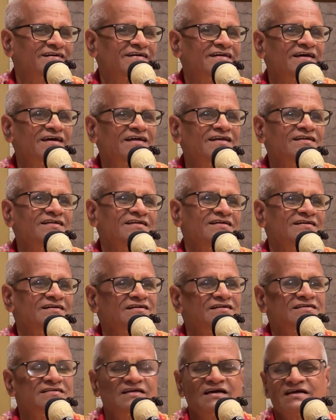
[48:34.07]
grain,
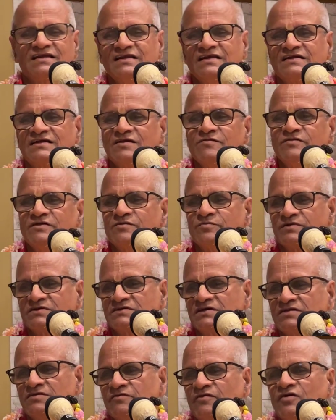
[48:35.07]
take little bit
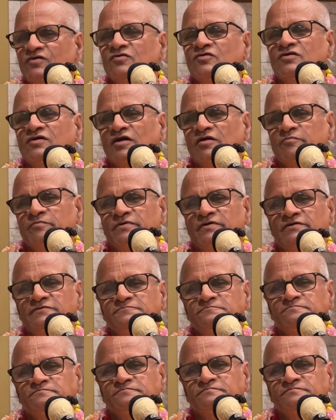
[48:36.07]
prasadam, anukalpa.